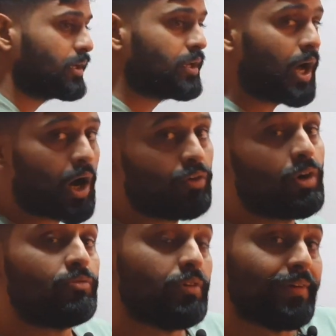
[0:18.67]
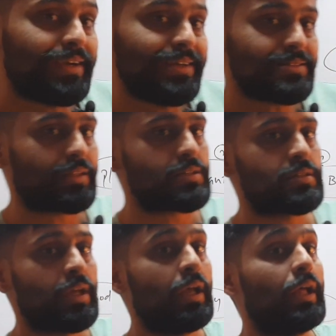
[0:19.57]
Now we will
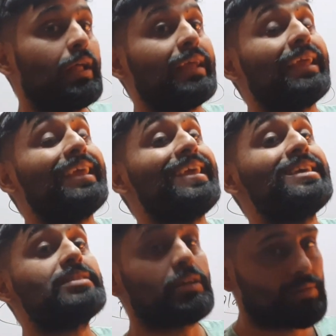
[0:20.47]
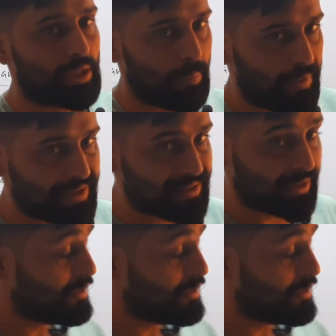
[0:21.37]
discuss asexual reproduction